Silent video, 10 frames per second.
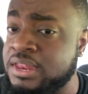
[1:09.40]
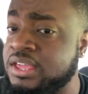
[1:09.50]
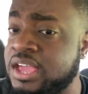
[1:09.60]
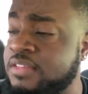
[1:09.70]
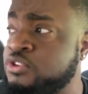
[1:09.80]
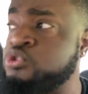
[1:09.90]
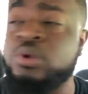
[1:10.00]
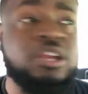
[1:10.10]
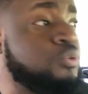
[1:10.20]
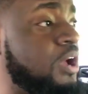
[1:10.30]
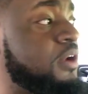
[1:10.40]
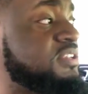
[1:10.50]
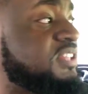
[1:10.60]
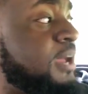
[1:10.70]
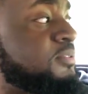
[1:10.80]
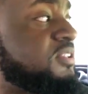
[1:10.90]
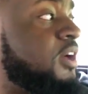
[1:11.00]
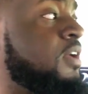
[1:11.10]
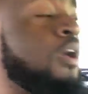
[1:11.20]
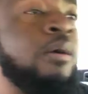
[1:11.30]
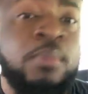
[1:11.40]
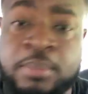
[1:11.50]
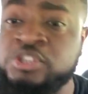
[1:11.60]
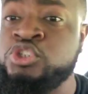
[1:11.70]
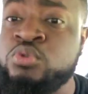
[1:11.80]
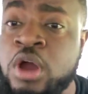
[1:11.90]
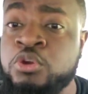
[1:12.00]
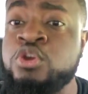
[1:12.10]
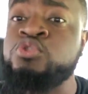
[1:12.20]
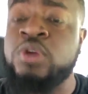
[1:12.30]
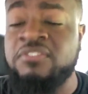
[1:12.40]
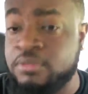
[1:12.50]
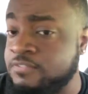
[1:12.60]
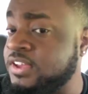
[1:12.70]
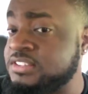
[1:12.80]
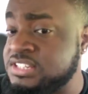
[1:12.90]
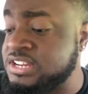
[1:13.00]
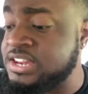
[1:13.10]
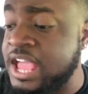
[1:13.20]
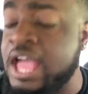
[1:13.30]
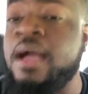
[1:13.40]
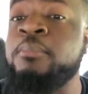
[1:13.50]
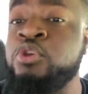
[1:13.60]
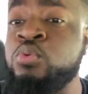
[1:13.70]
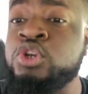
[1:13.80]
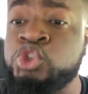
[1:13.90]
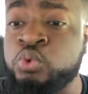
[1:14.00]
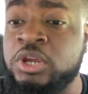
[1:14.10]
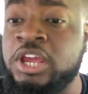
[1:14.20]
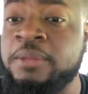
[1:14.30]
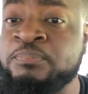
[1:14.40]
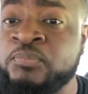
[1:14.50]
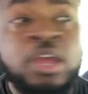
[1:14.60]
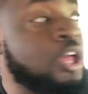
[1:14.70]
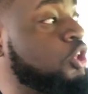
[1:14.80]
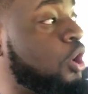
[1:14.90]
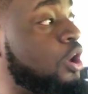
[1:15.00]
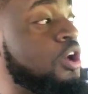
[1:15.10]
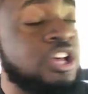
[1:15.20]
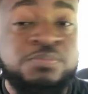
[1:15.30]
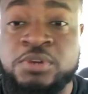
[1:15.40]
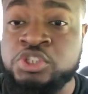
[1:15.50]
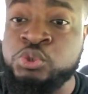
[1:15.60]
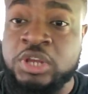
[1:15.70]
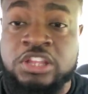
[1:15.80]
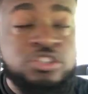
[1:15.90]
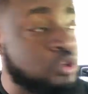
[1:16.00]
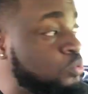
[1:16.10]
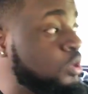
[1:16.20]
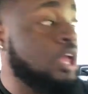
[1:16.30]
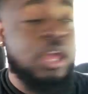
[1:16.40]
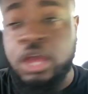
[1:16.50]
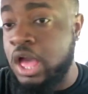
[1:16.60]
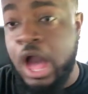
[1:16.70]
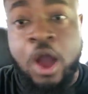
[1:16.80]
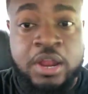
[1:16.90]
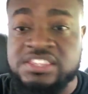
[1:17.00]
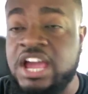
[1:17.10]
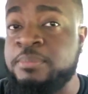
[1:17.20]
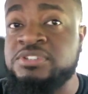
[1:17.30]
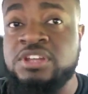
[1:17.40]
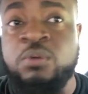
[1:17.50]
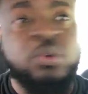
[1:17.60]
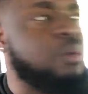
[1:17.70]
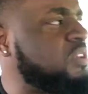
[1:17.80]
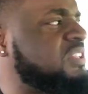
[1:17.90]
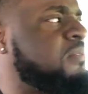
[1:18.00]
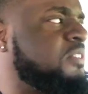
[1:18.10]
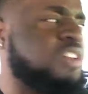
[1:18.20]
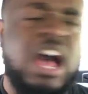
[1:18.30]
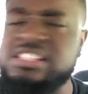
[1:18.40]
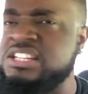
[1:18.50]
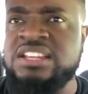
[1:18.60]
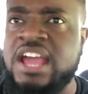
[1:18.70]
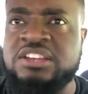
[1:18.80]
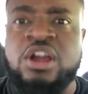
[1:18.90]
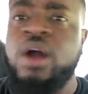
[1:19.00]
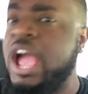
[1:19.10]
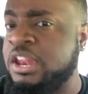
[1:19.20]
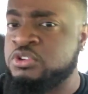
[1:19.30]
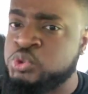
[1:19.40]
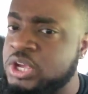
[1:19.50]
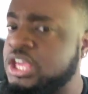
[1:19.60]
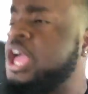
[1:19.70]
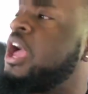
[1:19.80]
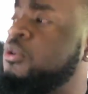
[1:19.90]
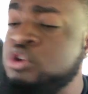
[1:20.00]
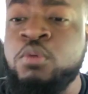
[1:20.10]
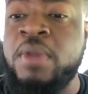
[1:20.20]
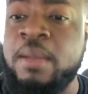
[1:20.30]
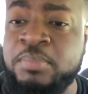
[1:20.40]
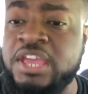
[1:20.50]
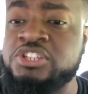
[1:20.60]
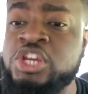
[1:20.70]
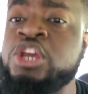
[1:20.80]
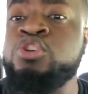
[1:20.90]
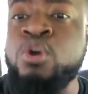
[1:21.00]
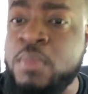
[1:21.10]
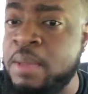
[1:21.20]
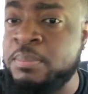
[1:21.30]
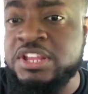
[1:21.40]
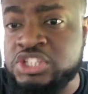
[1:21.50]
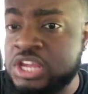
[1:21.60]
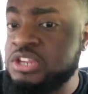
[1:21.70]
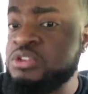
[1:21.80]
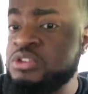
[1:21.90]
together, you trying to do all this type of stuff. But bitch, you know you drank from the fountain of the dime, you a trick, your husband a trick too, all that type of stuff. Where what's name hustling like? No, I ain't a trick. You're my bitch. You're my bitch, and you,